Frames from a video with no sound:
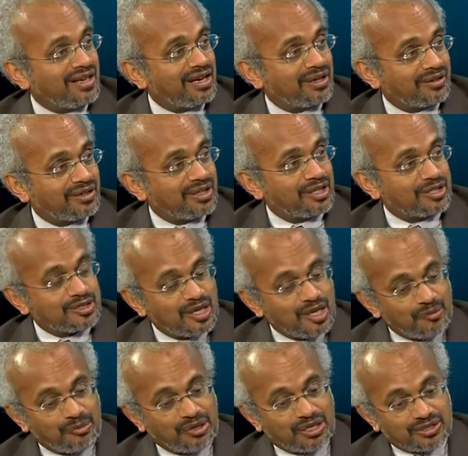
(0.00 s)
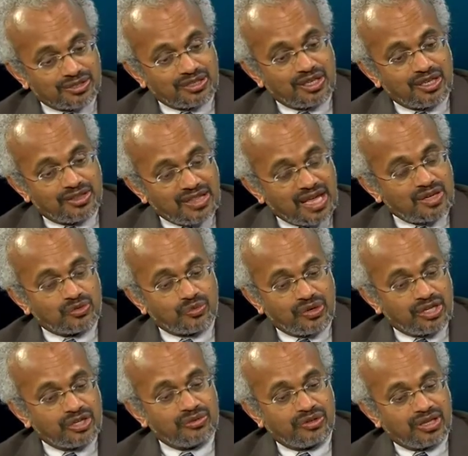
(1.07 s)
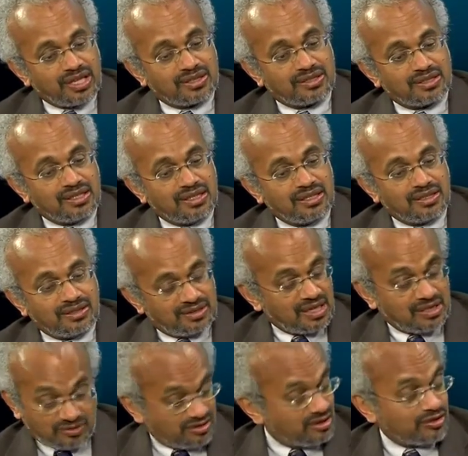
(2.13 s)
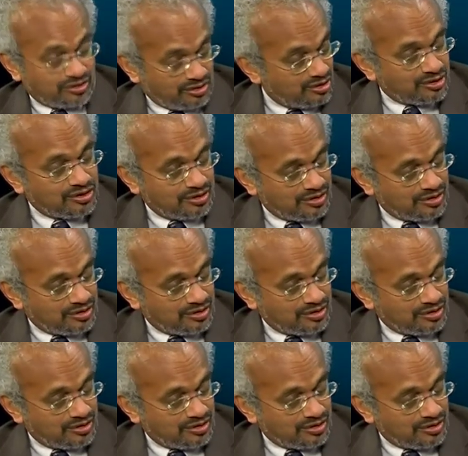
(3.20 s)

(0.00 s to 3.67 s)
areas because that's where you get the that's the the,